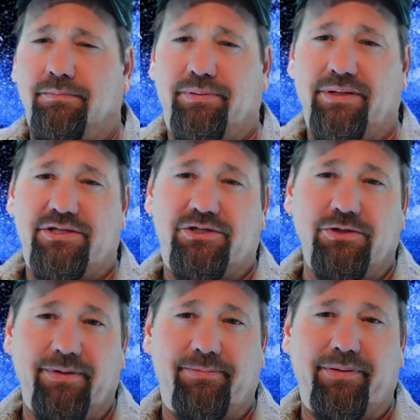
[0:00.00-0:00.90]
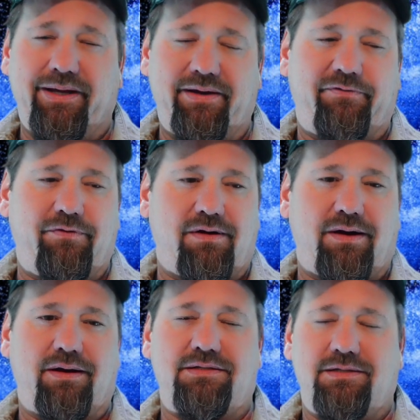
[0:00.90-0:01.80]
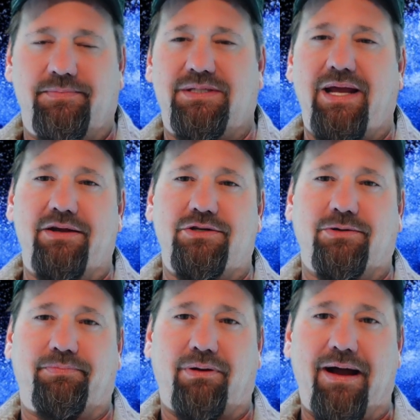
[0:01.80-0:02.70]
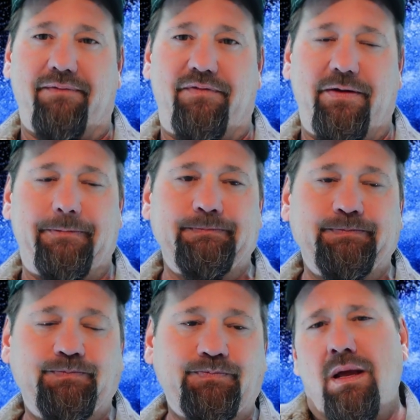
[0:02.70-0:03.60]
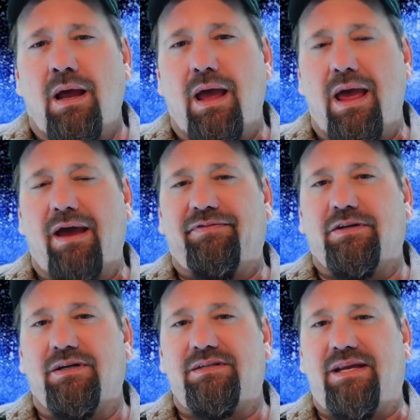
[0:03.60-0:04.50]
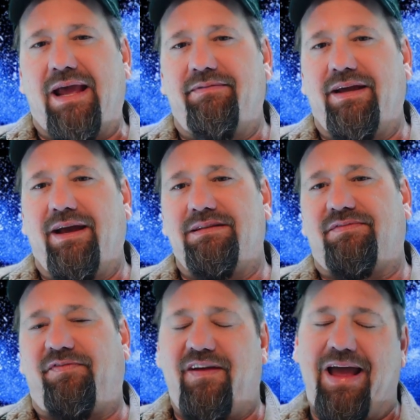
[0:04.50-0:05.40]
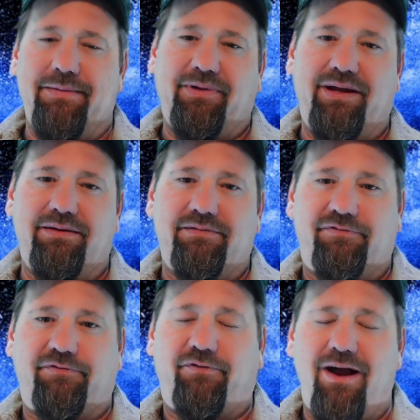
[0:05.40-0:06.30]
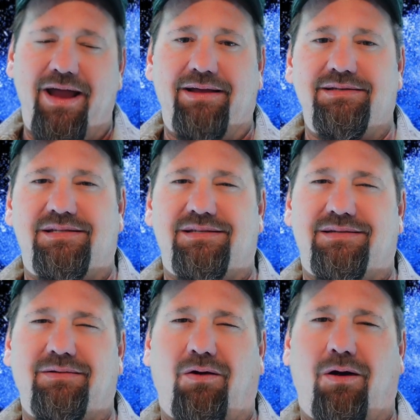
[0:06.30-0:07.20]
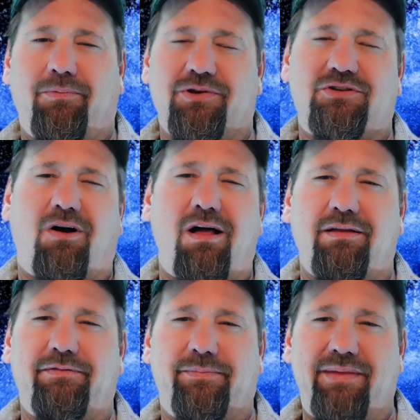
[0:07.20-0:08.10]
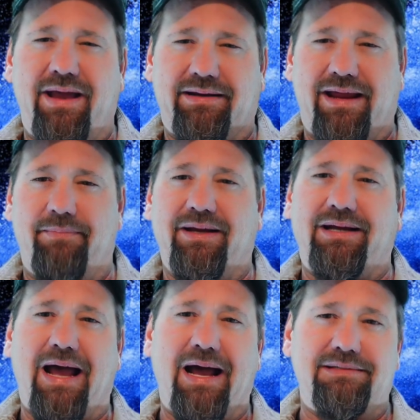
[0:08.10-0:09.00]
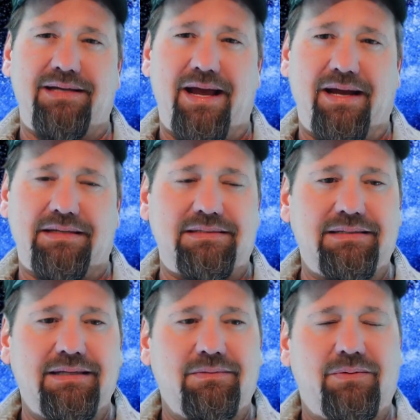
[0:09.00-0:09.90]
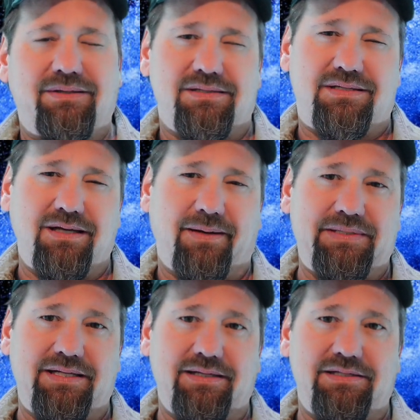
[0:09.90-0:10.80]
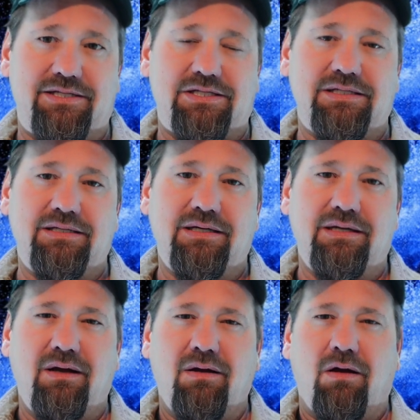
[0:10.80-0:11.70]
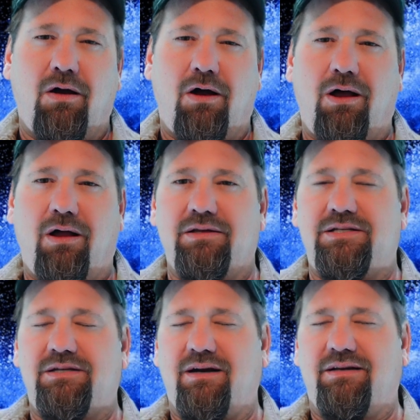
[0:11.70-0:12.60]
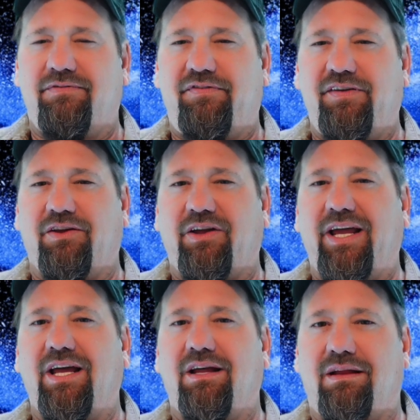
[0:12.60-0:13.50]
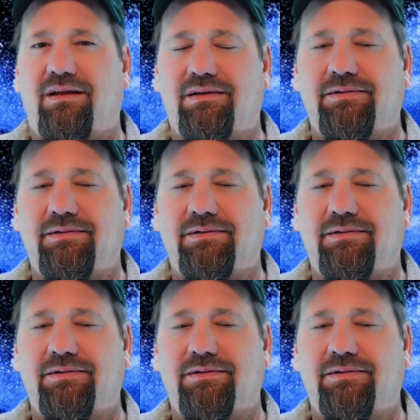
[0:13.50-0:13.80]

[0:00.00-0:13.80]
presumably for a substantial profit. After DeVere's family and friends, almost all of them that came in contact with the substance, all started to feel ill.